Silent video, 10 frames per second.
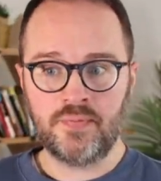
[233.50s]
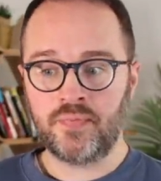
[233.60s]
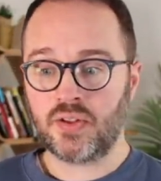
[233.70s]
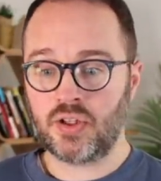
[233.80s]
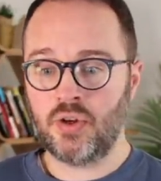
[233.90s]

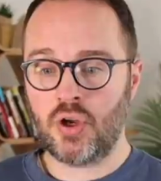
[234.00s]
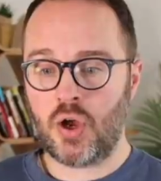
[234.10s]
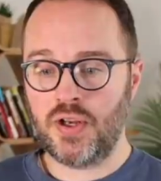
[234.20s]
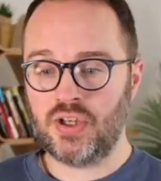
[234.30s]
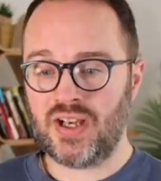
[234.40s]
So not
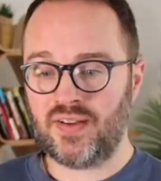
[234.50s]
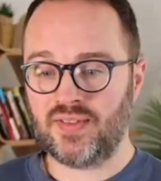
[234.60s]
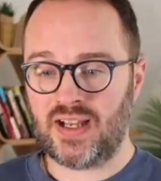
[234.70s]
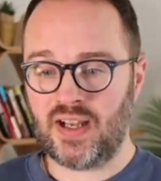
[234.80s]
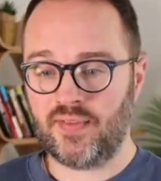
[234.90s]
only do you have
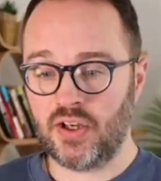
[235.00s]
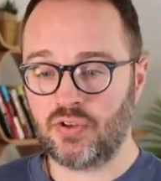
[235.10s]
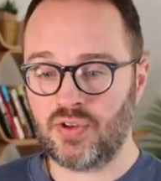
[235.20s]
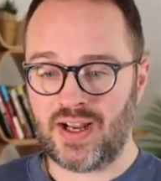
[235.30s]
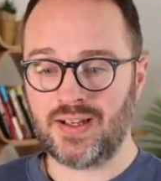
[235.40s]
to have a
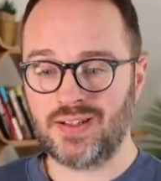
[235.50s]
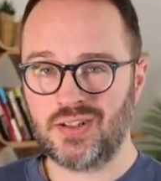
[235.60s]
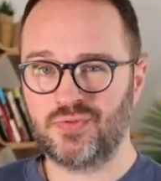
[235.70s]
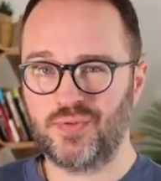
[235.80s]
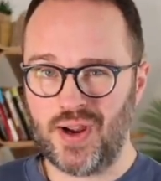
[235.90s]
grand
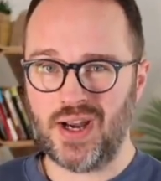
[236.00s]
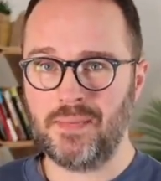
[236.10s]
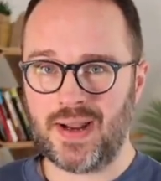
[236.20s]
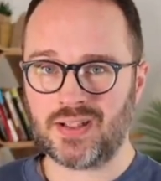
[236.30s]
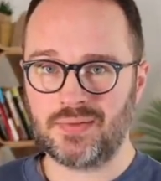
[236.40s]
to really
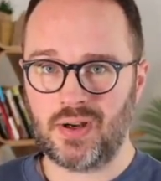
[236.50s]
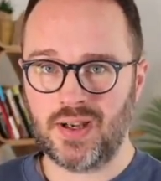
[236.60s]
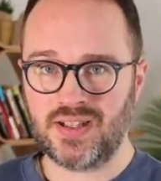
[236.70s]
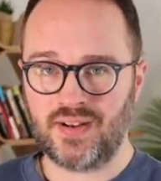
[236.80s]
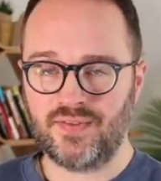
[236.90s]

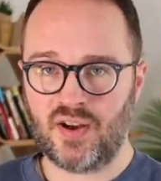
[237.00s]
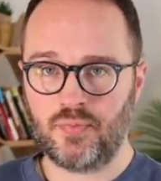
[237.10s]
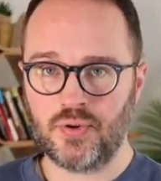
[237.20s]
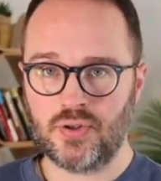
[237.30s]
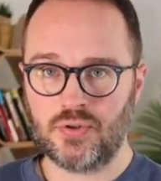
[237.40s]
maximize that
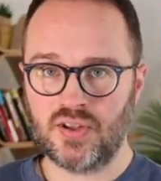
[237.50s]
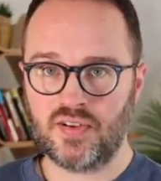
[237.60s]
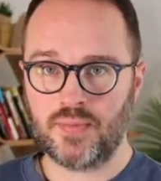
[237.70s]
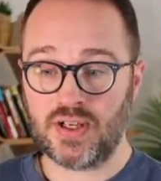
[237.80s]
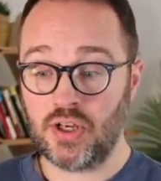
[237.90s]

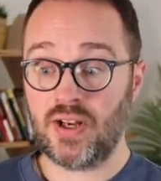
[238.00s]
5.20%,